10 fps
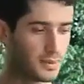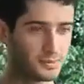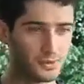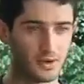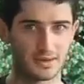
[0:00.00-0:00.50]

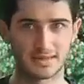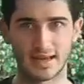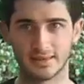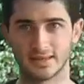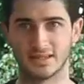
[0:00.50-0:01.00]
people who
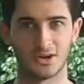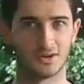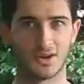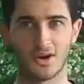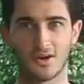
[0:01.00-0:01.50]
understand this
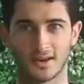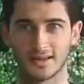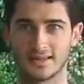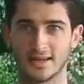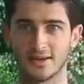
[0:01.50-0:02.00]
don't go to
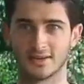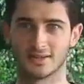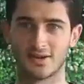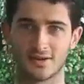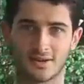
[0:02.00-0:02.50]

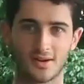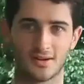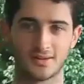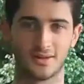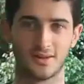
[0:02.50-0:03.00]
casinos, don't
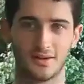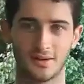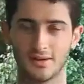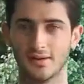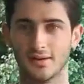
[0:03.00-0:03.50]
go
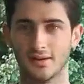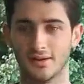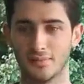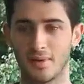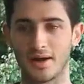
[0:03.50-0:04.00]
to
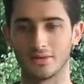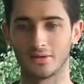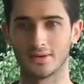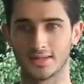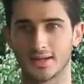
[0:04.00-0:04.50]
buy
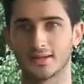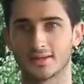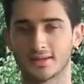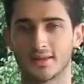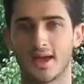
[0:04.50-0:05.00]
lottery
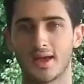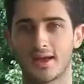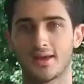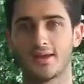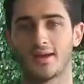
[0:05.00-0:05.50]
tickets.
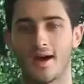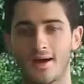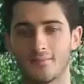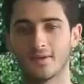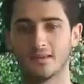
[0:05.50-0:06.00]
They
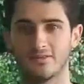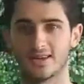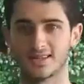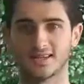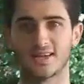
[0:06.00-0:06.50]

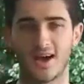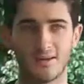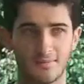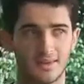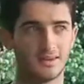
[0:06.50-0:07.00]
invest their
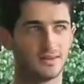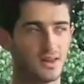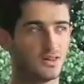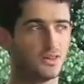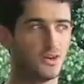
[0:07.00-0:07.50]
time
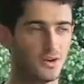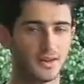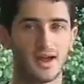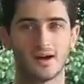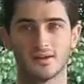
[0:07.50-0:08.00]
in
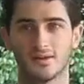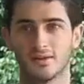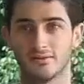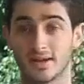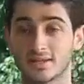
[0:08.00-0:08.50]
learning how to
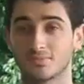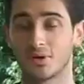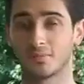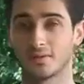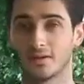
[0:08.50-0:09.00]
invest
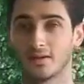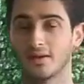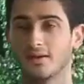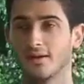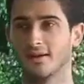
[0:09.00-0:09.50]
properly,
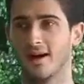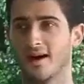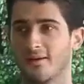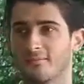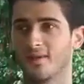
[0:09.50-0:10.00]

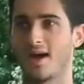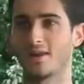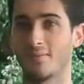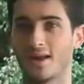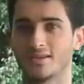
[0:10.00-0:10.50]
how
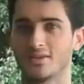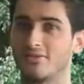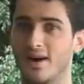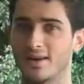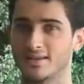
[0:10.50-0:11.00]
to manage their
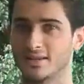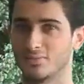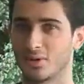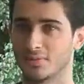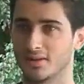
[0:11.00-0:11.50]
finances
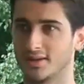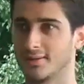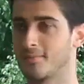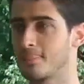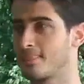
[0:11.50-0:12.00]

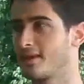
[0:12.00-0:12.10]
properly.